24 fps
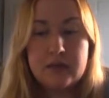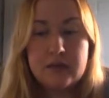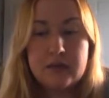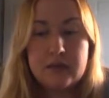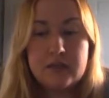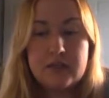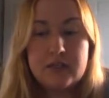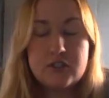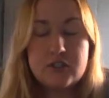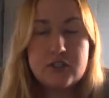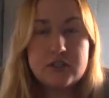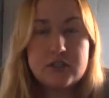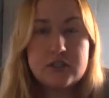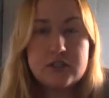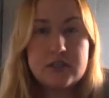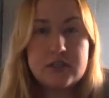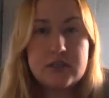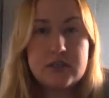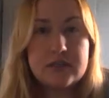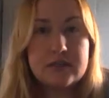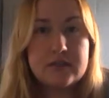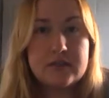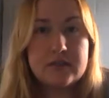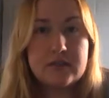he just
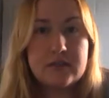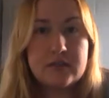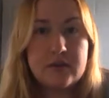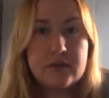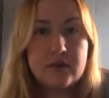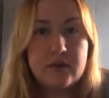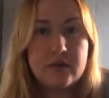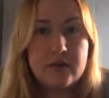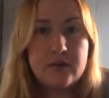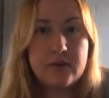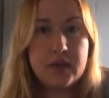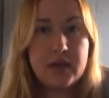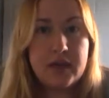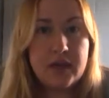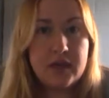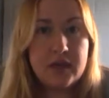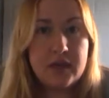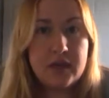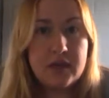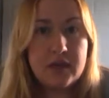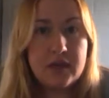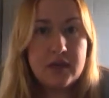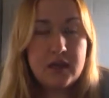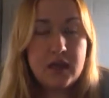said, you know,
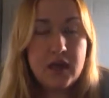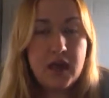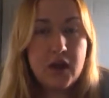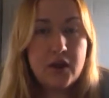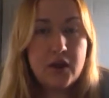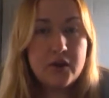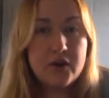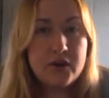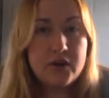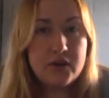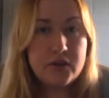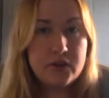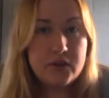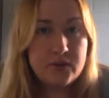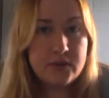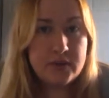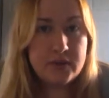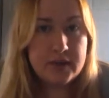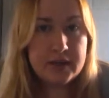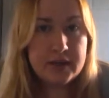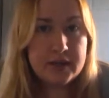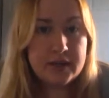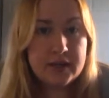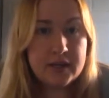hey, how are you
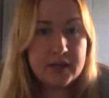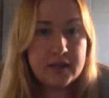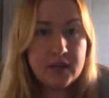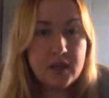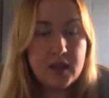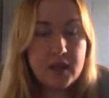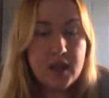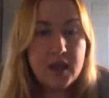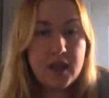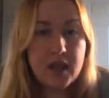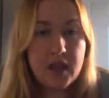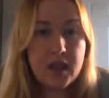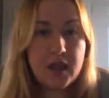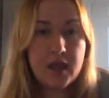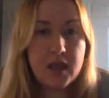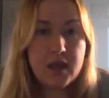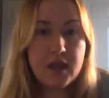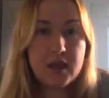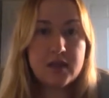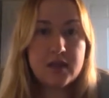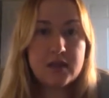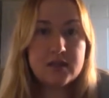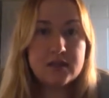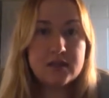doing?
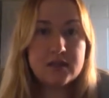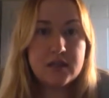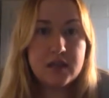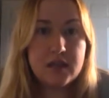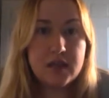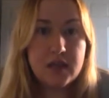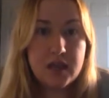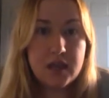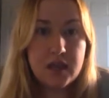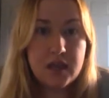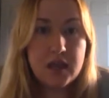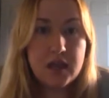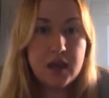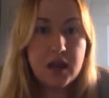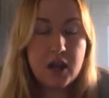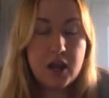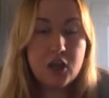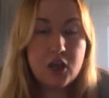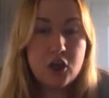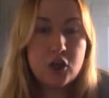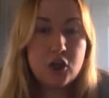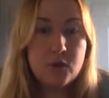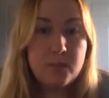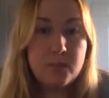And again, I
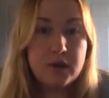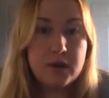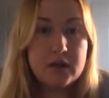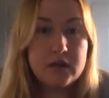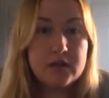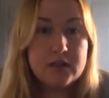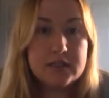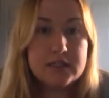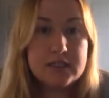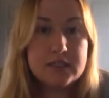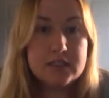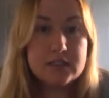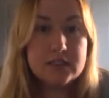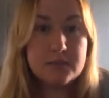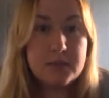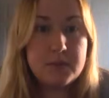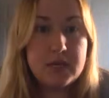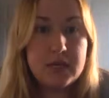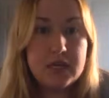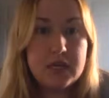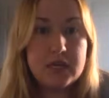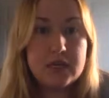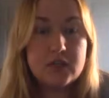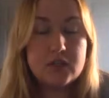could barely
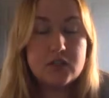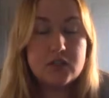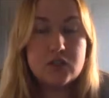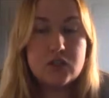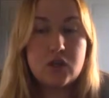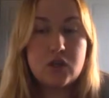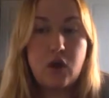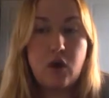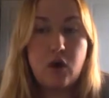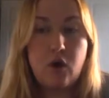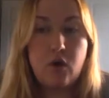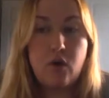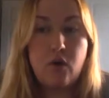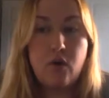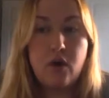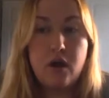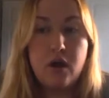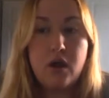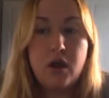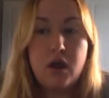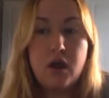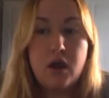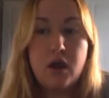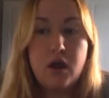speak.
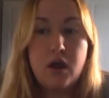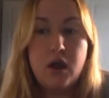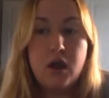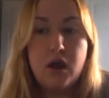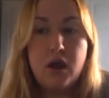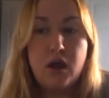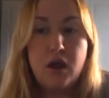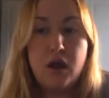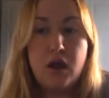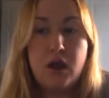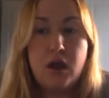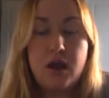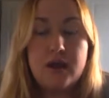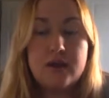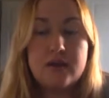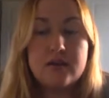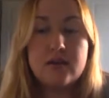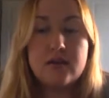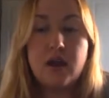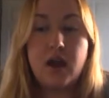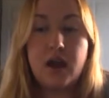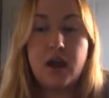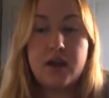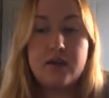So
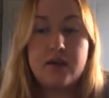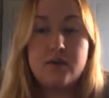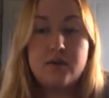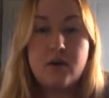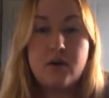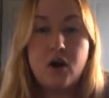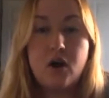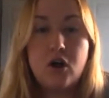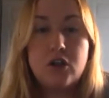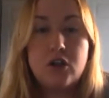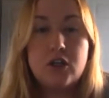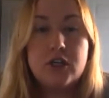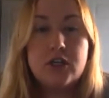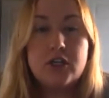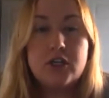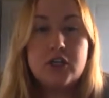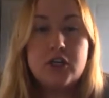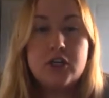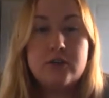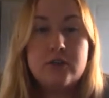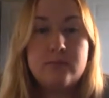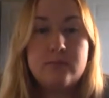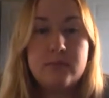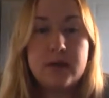I all I
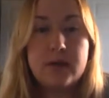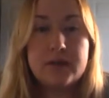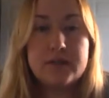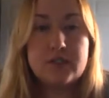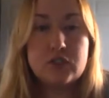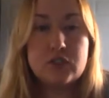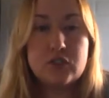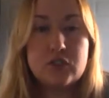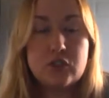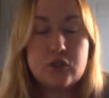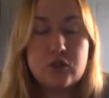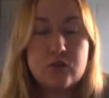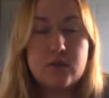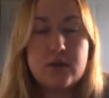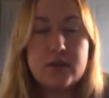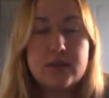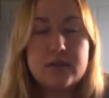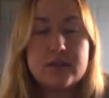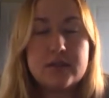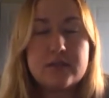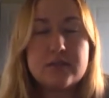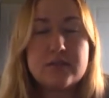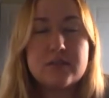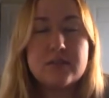could muster
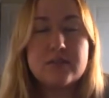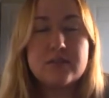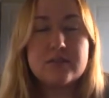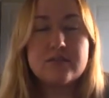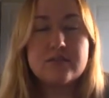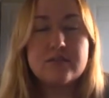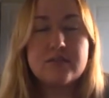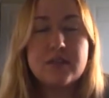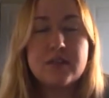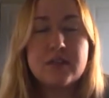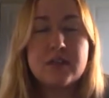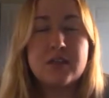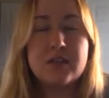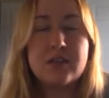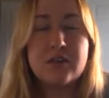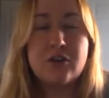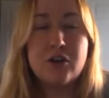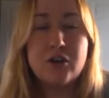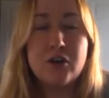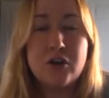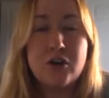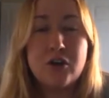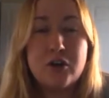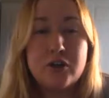was, it
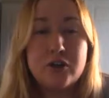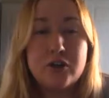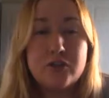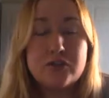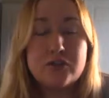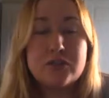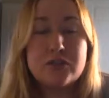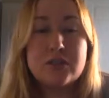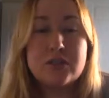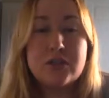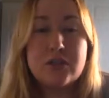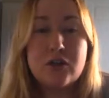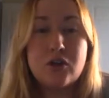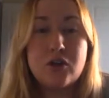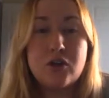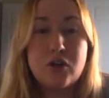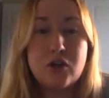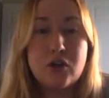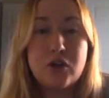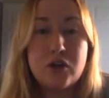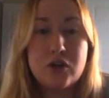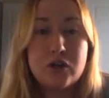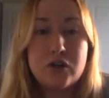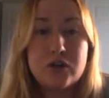hurts, it
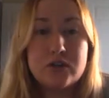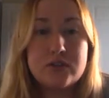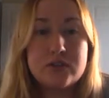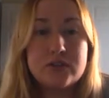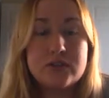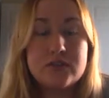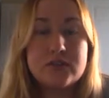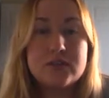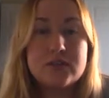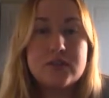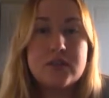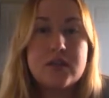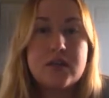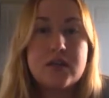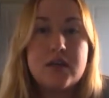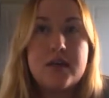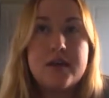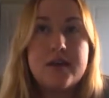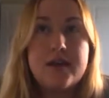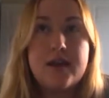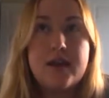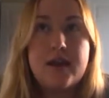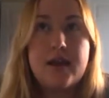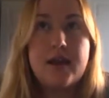hurts.
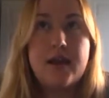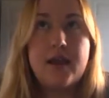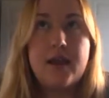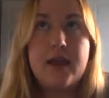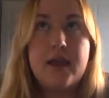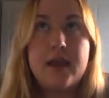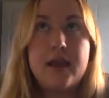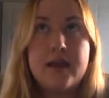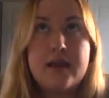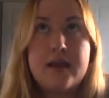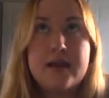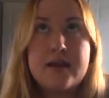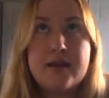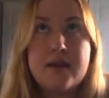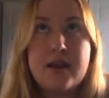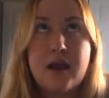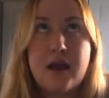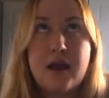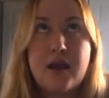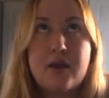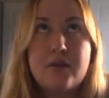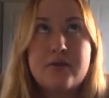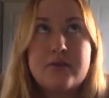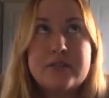And
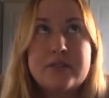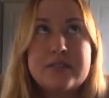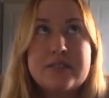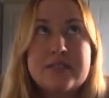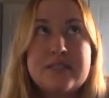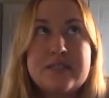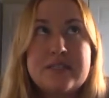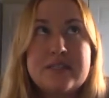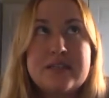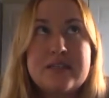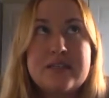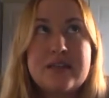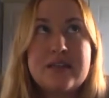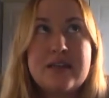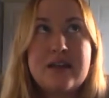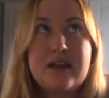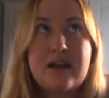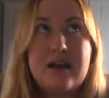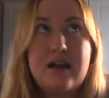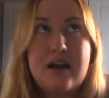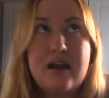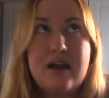I wasn't,